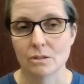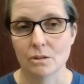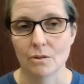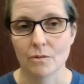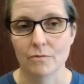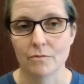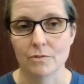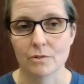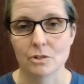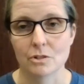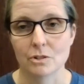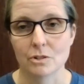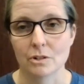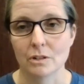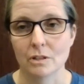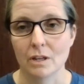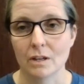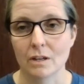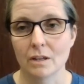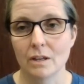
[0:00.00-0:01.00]
So for
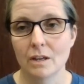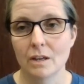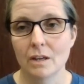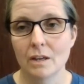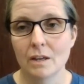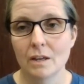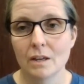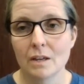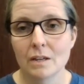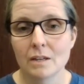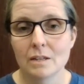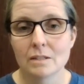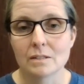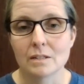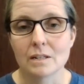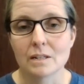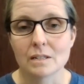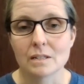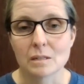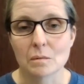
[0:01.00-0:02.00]
sure, like
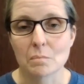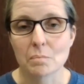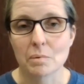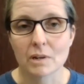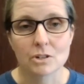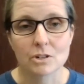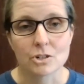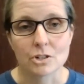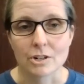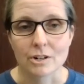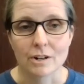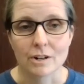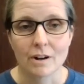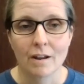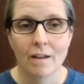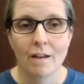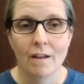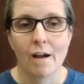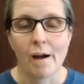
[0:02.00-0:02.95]
send us a picture.